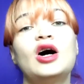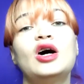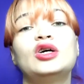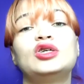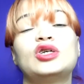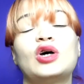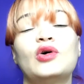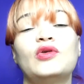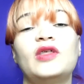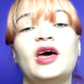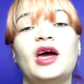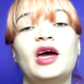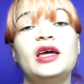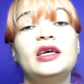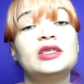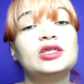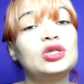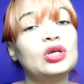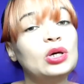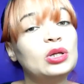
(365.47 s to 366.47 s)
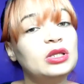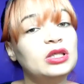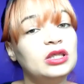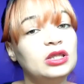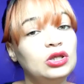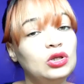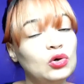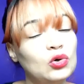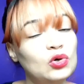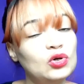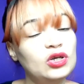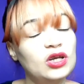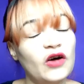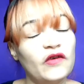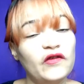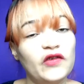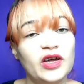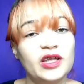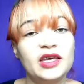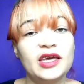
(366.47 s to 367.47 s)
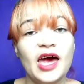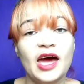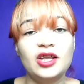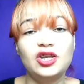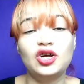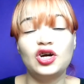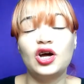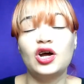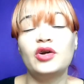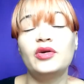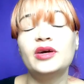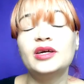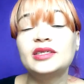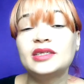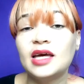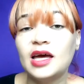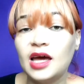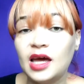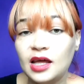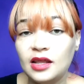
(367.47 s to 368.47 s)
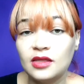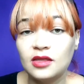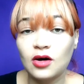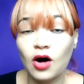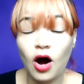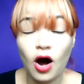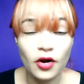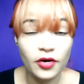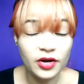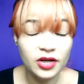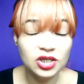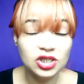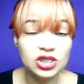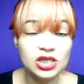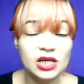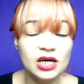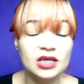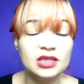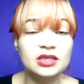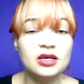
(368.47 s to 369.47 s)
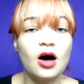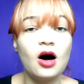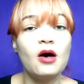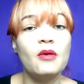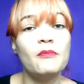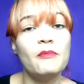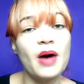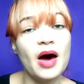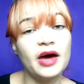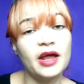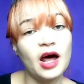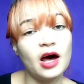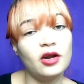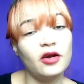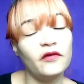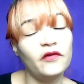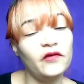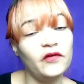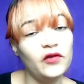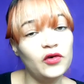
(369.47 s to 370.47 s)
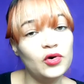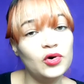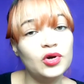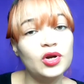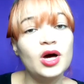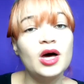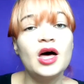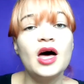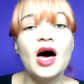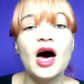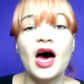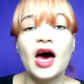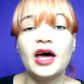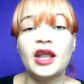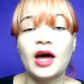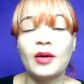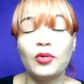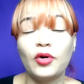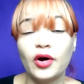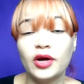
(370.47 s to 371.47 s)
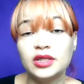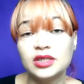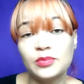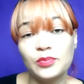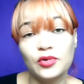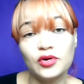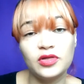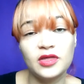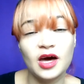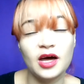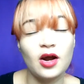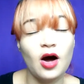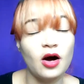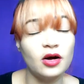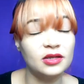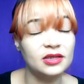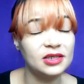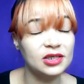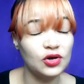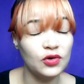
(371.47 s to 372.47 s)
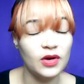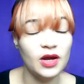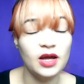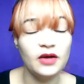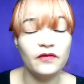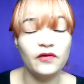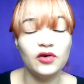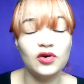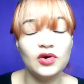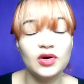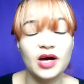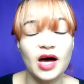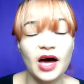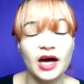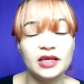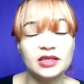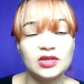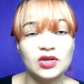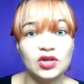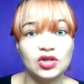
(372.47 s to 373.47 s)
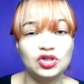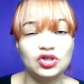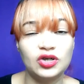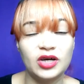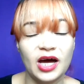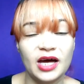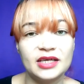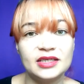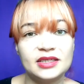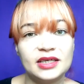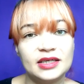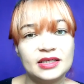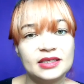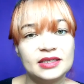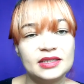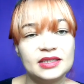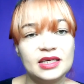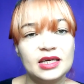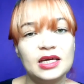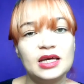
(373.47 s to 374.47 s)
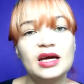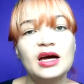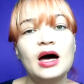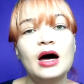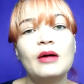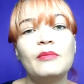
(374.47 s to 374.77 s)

So there is two different categories in the orange list made out of fruit, and I'm going to put that on screen for you guys so that you guys can see.